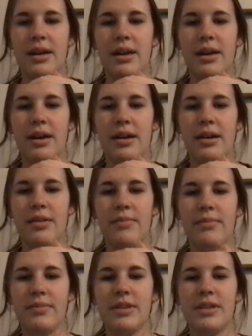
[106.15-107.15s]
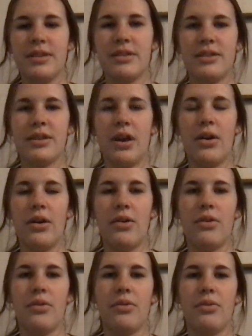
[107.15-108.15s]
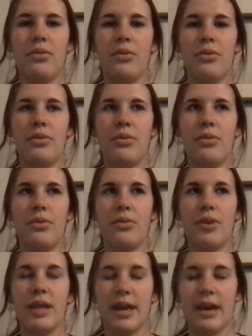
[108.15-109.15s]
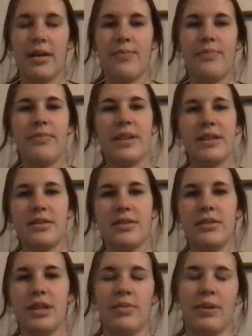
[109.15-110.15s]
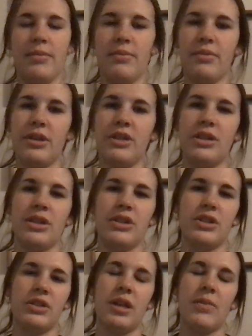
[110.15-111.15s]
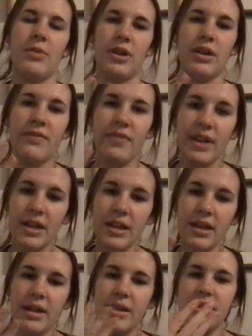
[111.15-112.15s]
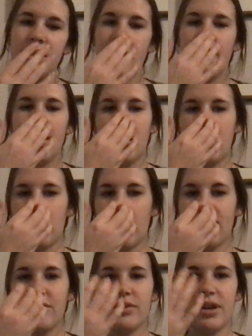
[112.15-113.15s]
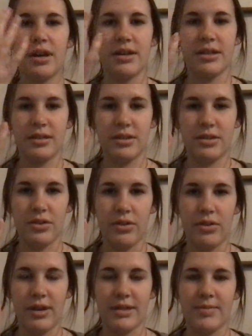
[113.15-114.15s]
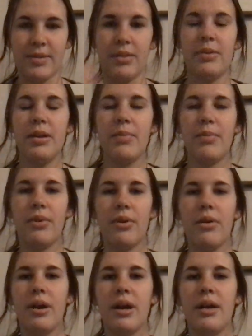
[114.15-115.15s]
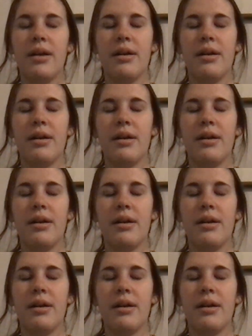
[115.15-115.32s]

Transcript: So yeah, that's what you take a population. It's just a lot more convenient. You don't have to talk to as many people.